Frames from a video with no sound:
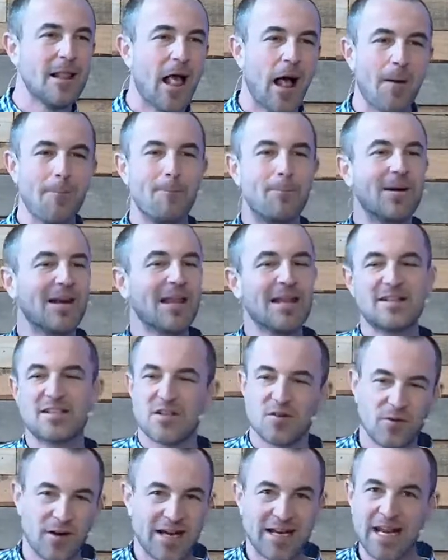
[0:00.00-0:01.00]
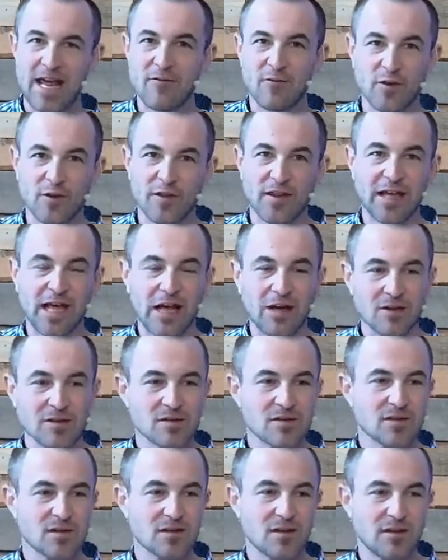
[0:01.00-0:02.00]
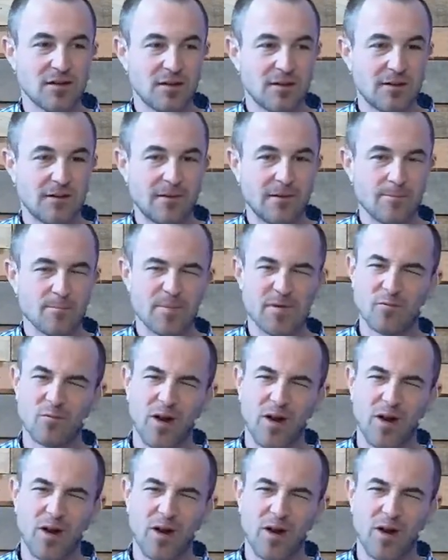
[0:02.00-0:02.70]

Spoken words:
obliterate everything else. I mean,